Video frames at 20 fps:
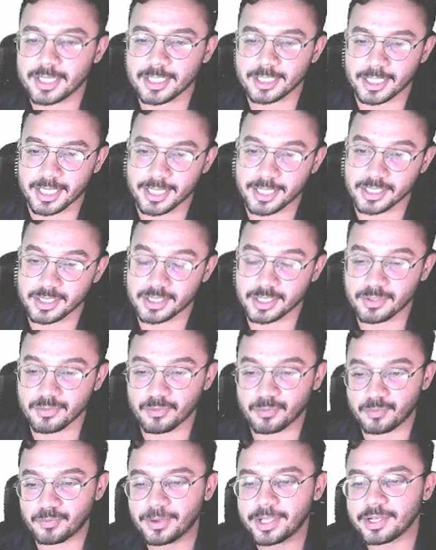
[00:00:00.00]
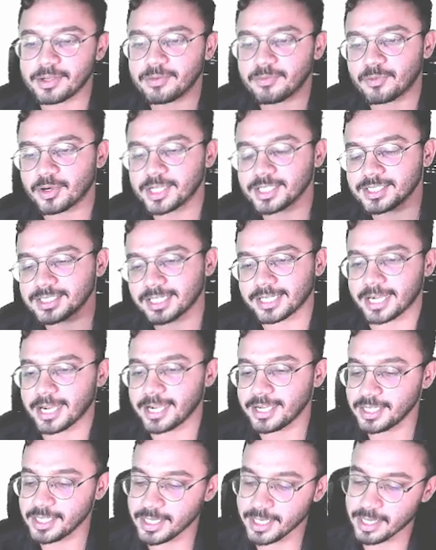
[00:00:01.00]
jaundice, what is the
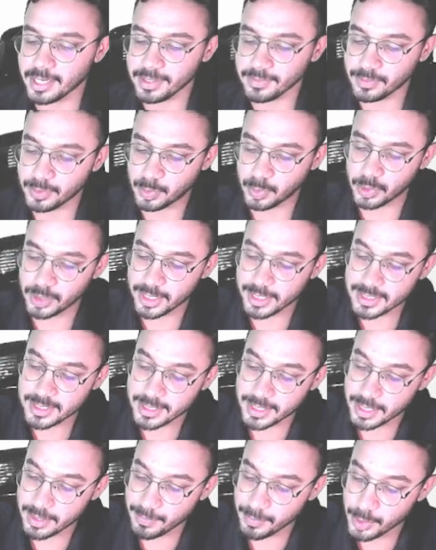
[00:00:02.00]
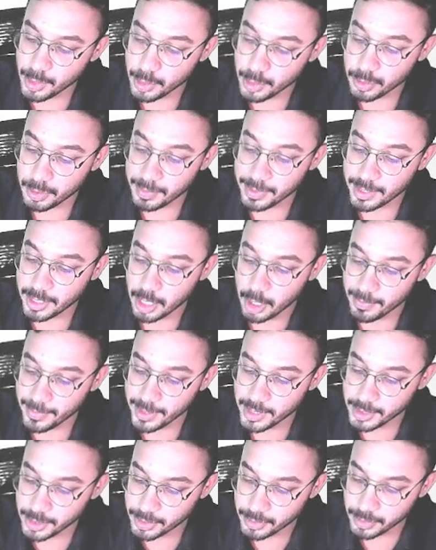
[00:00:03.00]
criteria? Total serum bilirubin, how
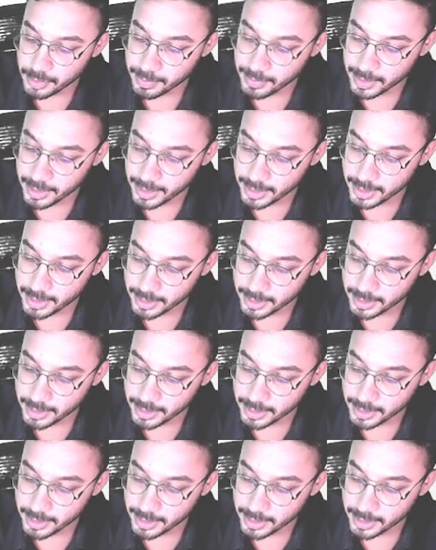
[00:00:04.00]
much? It should be greater